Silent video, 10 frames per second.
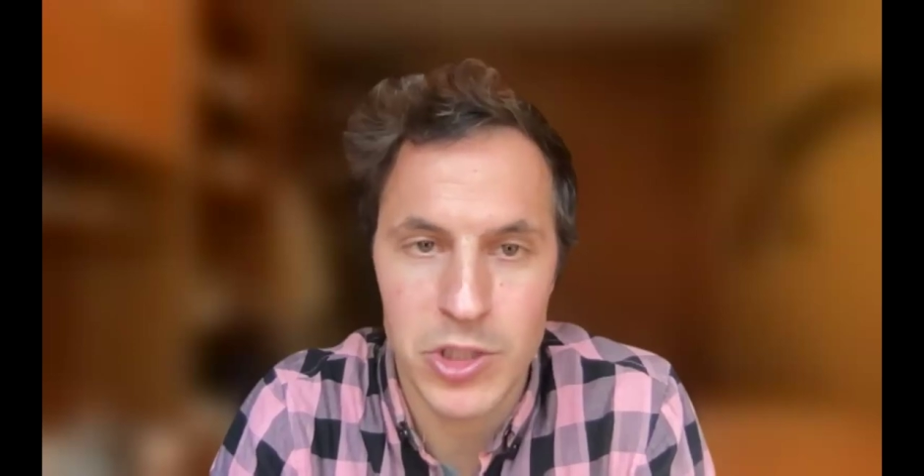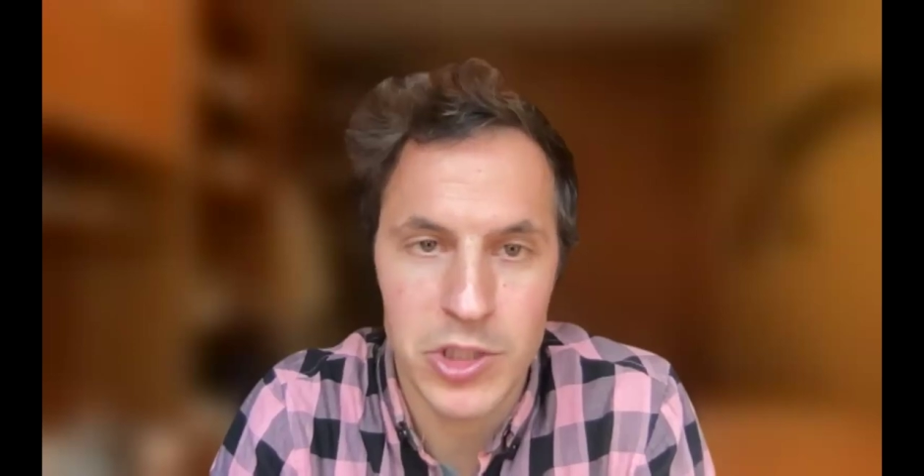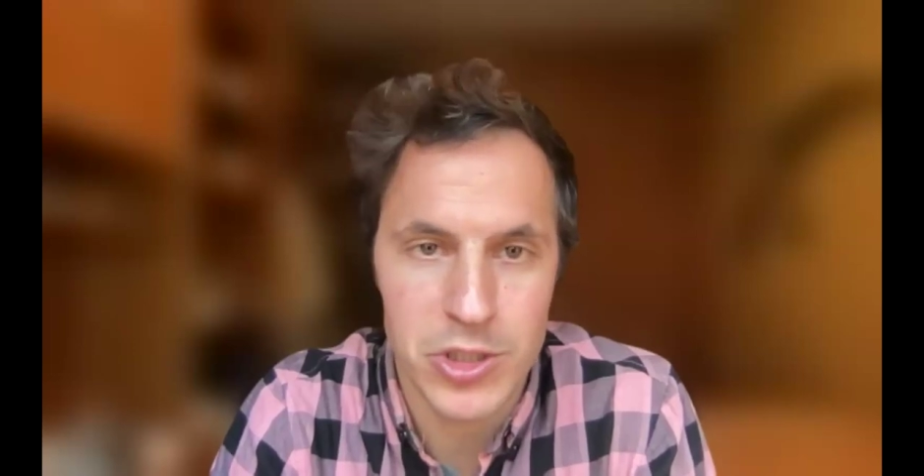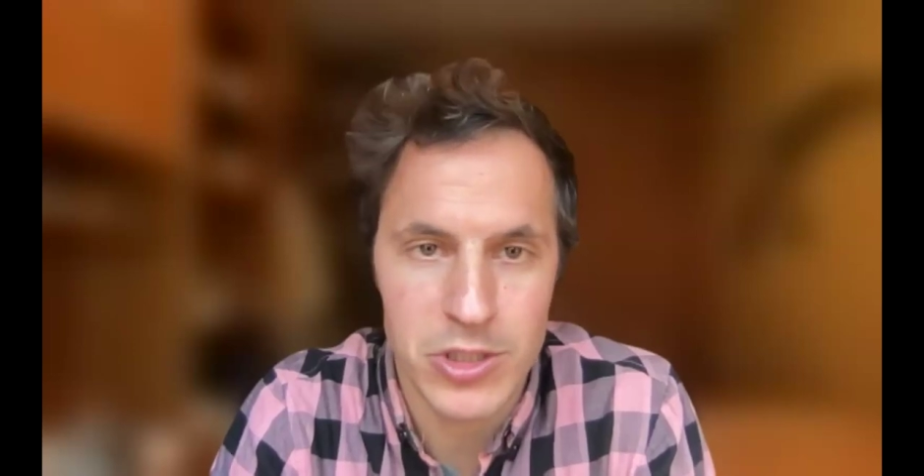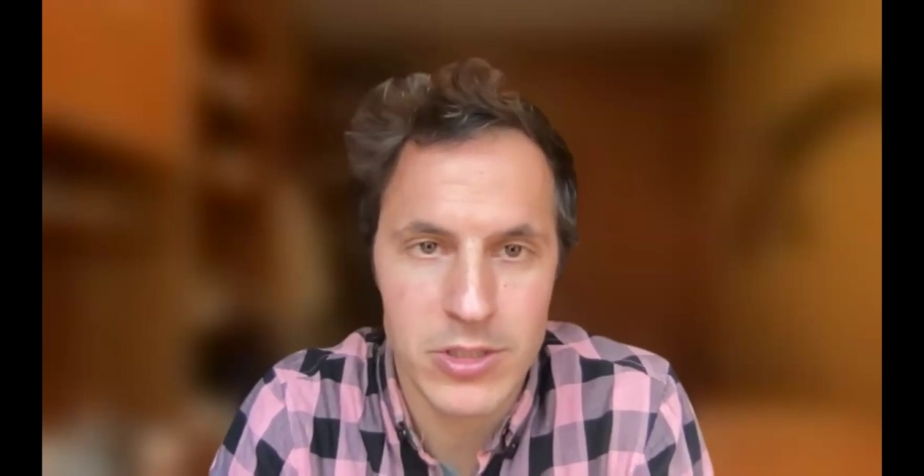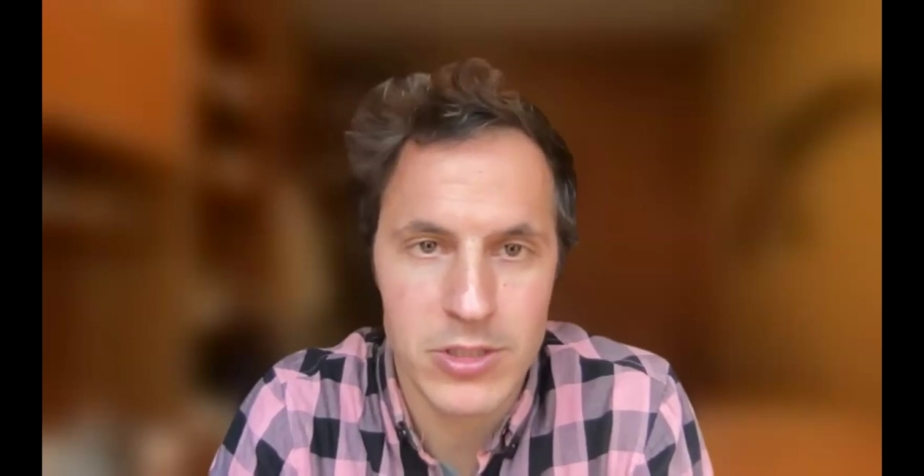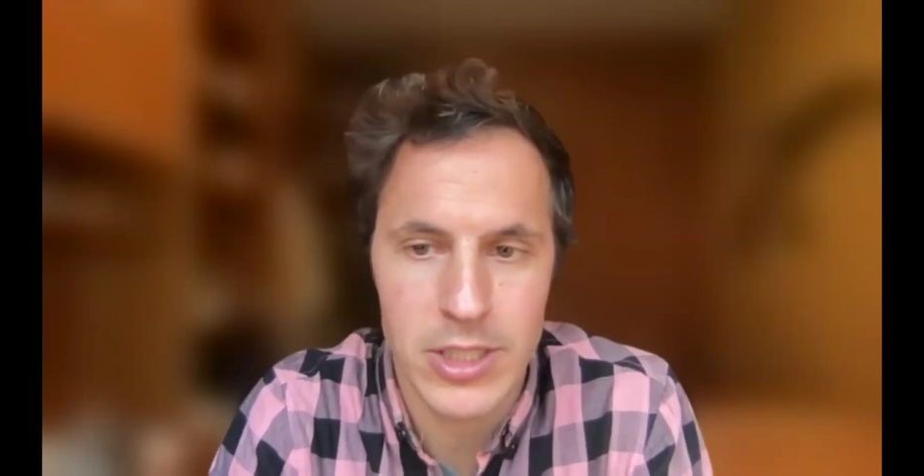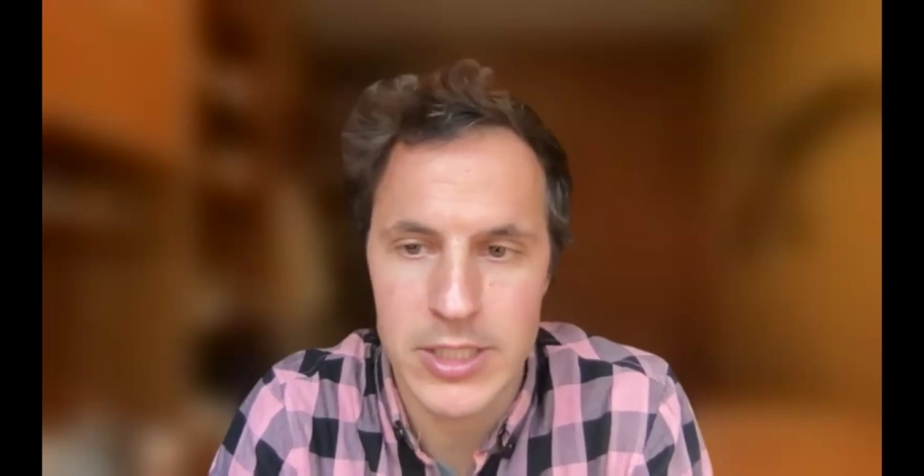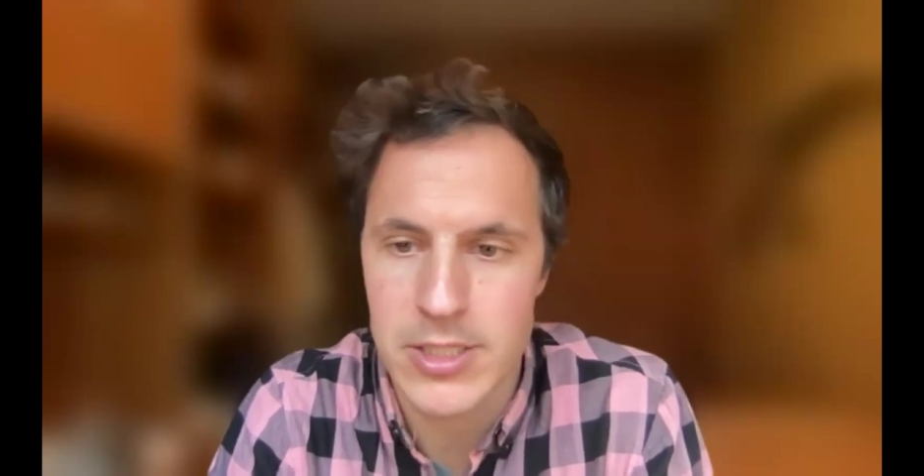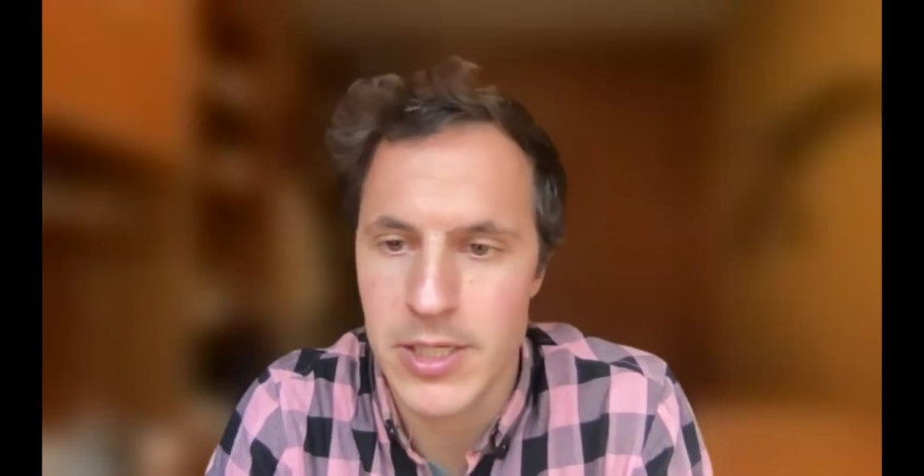teachers,
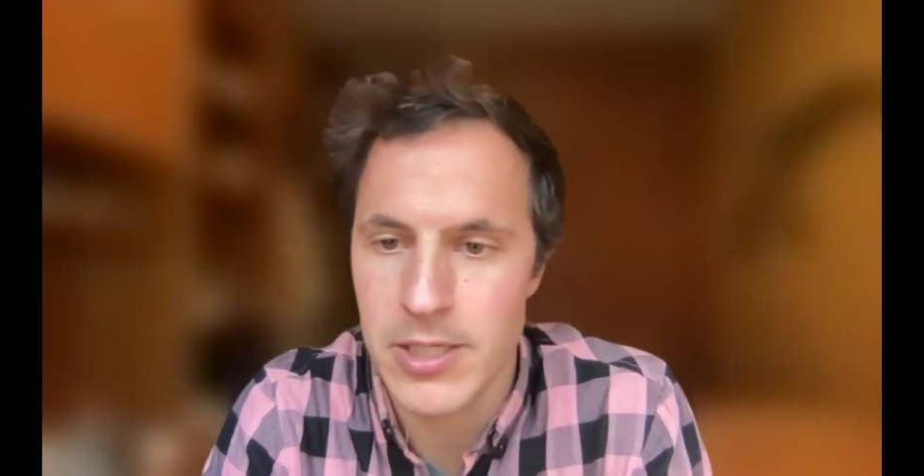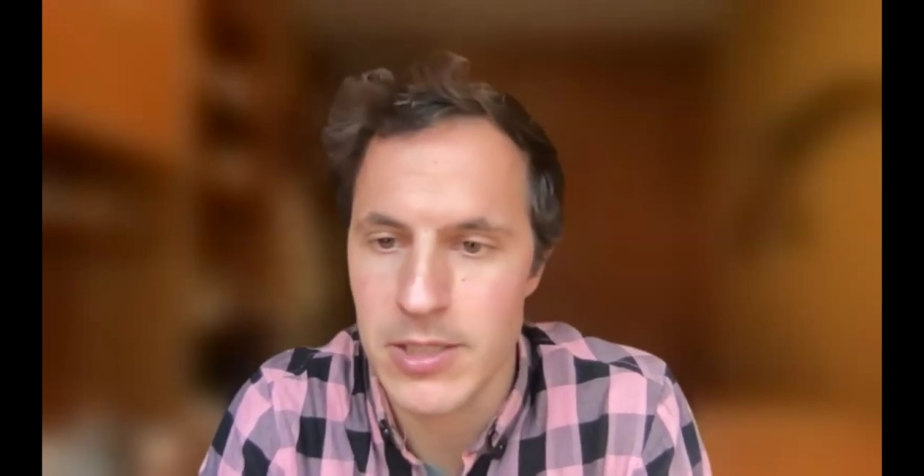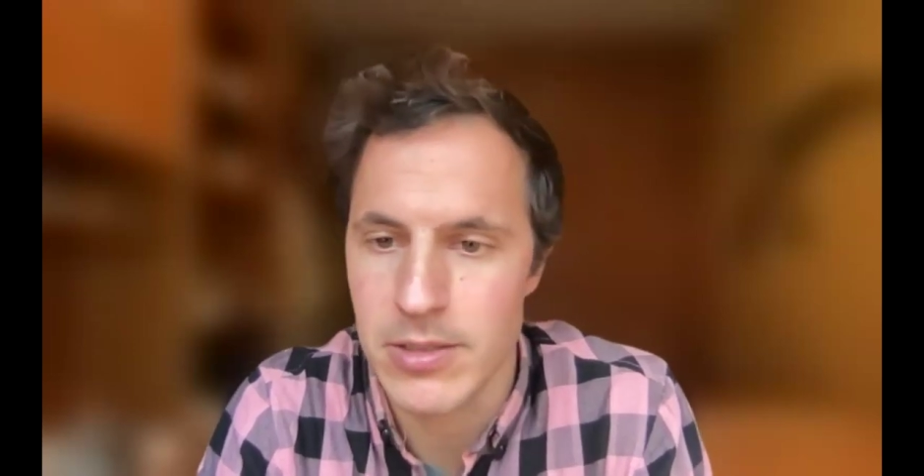let's say.